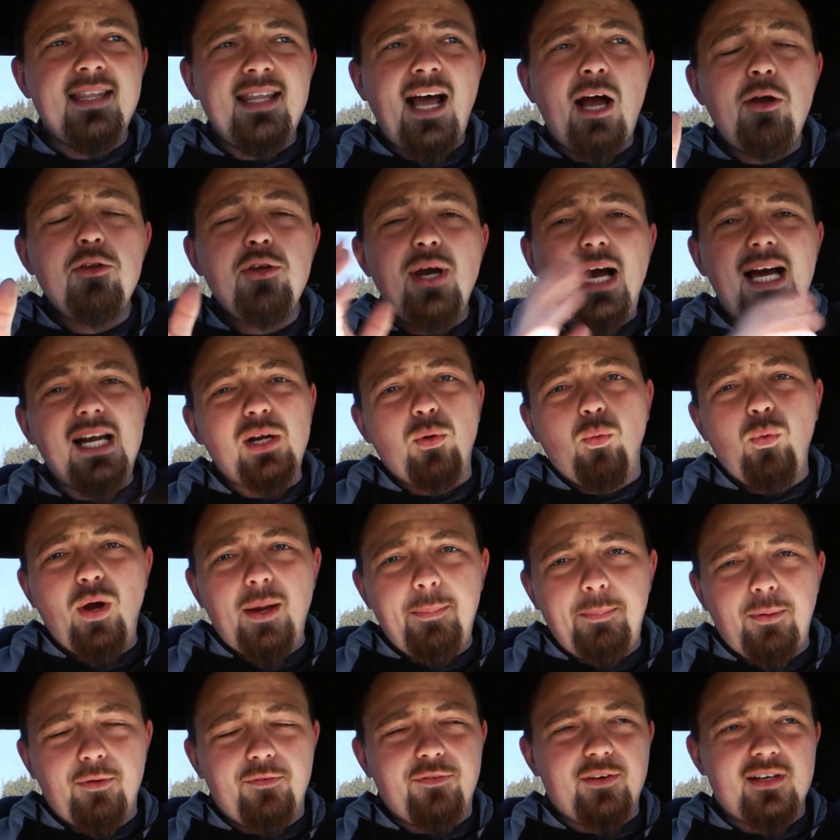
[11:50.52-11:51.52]
And now you add a
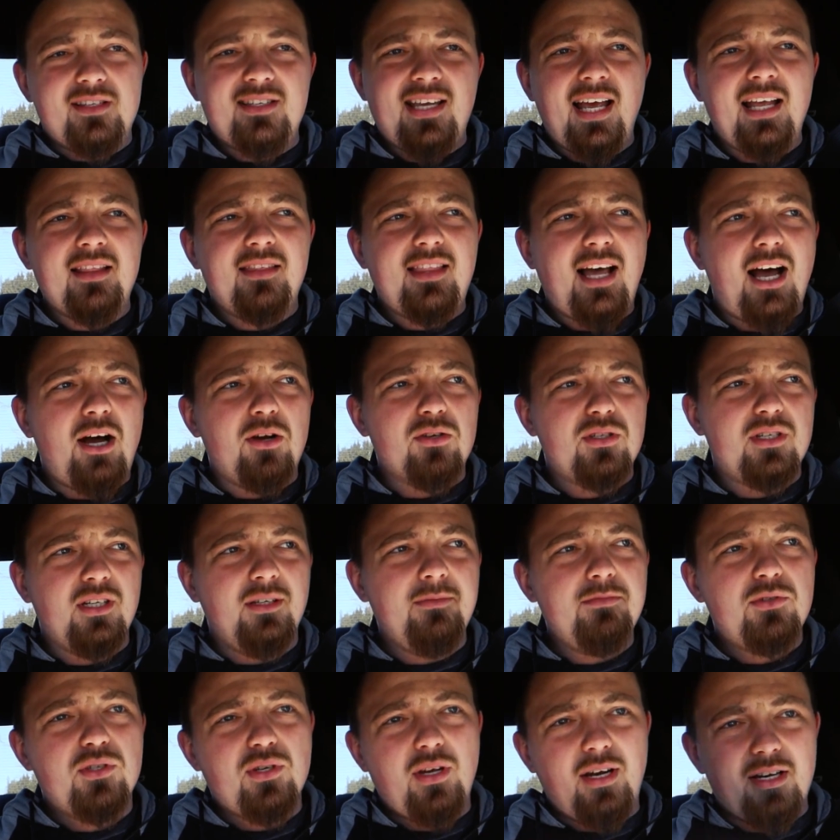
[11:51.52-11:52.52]
Whipple for
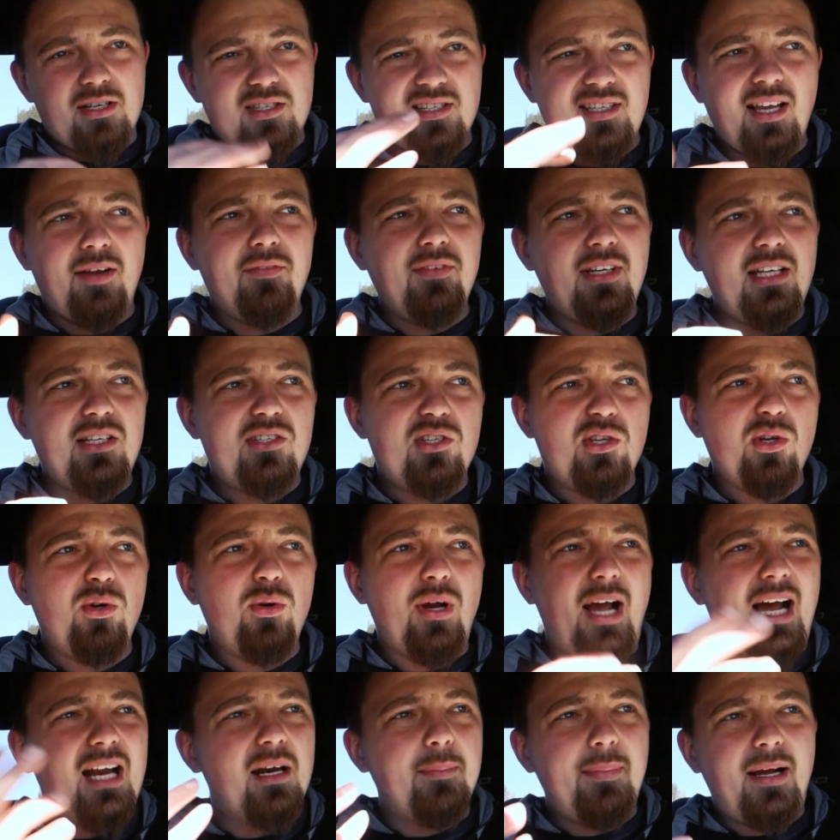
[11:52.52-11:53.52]
$10,000, so you're
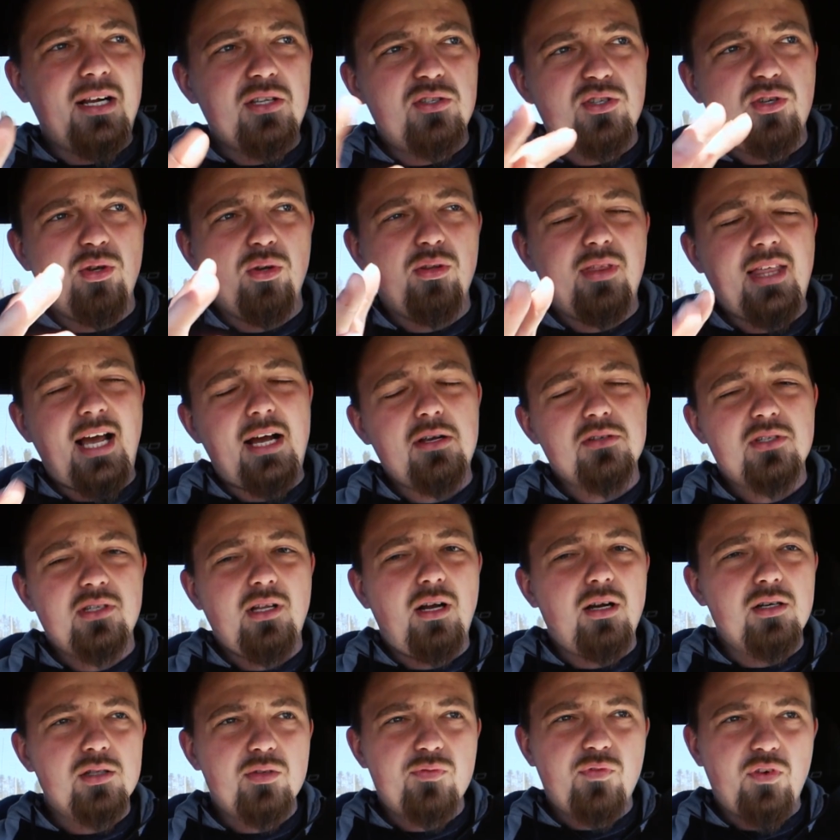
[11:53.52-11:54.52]
72, add about
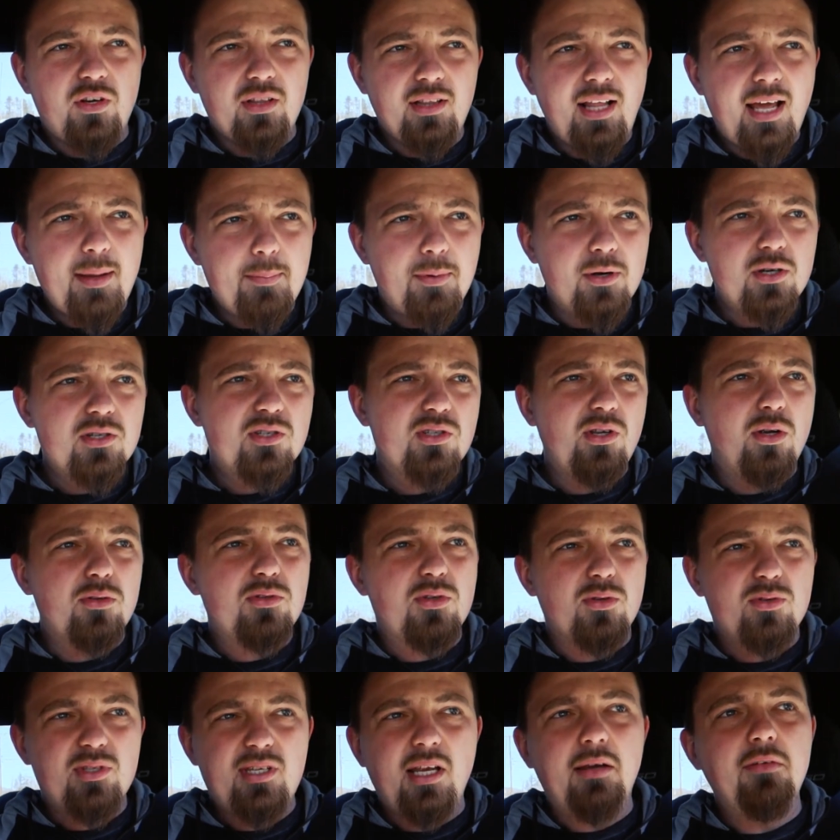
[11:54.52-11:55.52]
$2,000 for labor, so
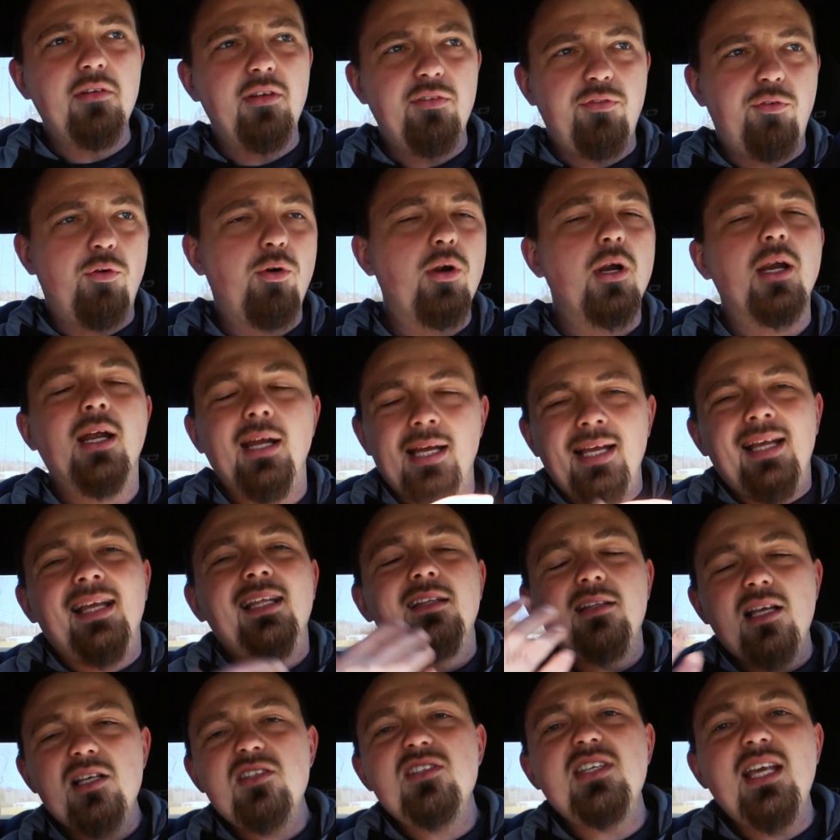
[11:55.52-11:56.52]
74,
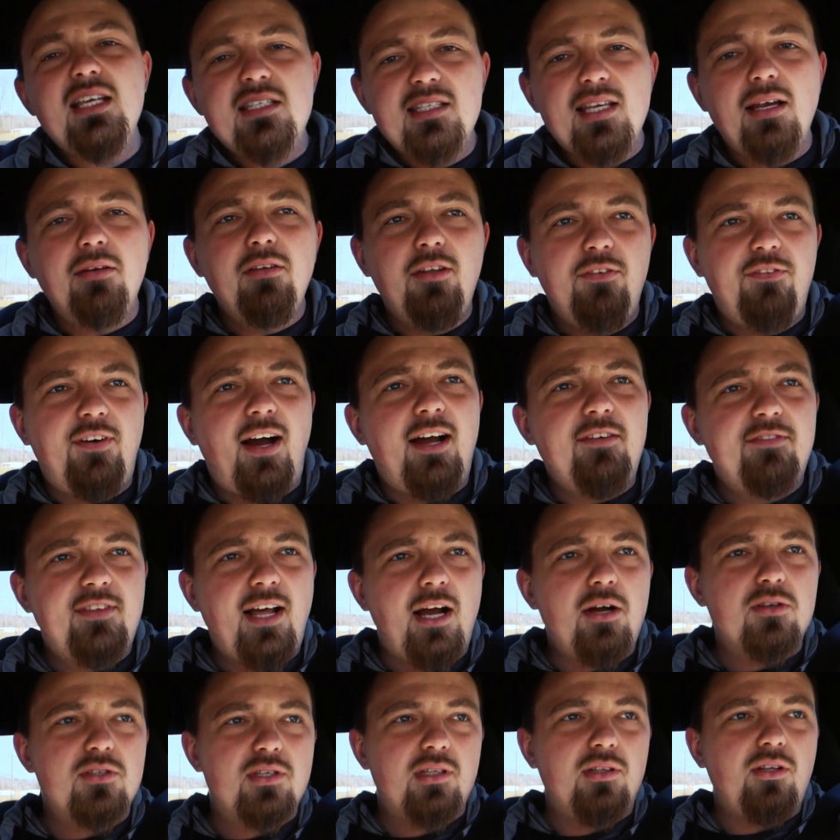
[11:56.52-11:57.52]
let's say
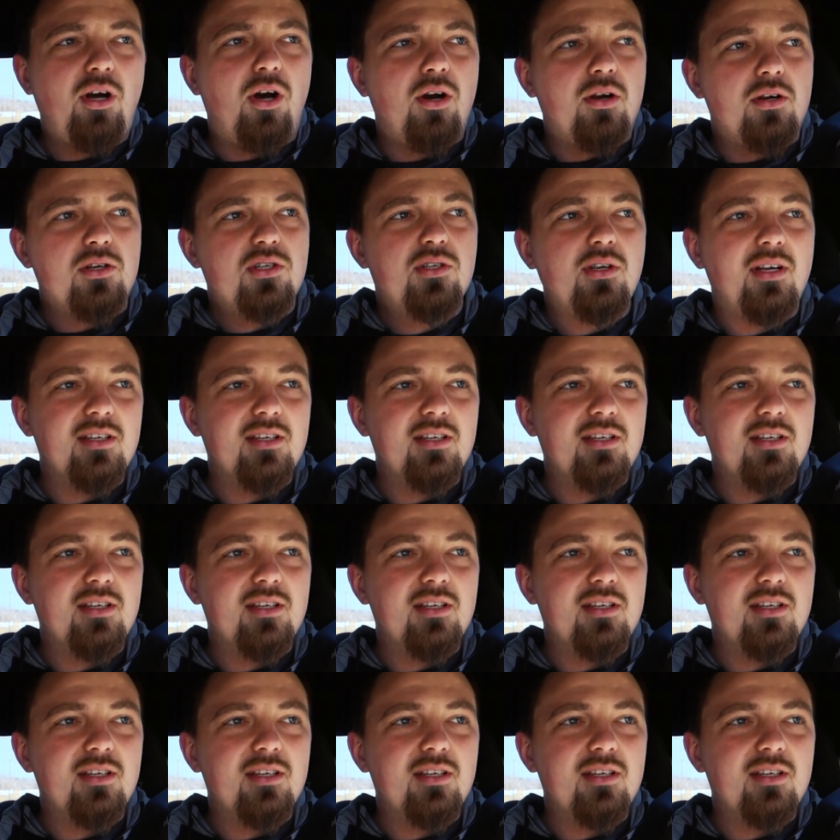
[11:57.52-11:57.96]
$75,000.